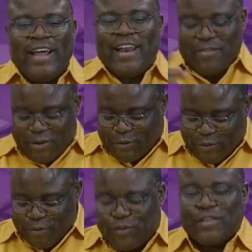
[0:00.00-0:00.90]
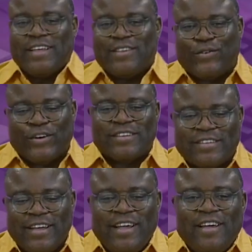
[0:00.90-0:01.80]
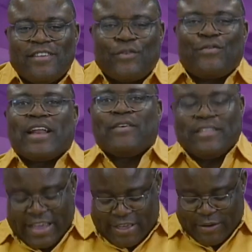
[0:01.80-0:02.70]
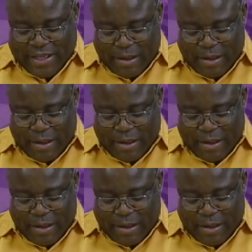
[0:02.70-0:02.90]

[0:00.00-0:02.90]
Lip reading: Let me go through a few things first. So, Father, we thank you.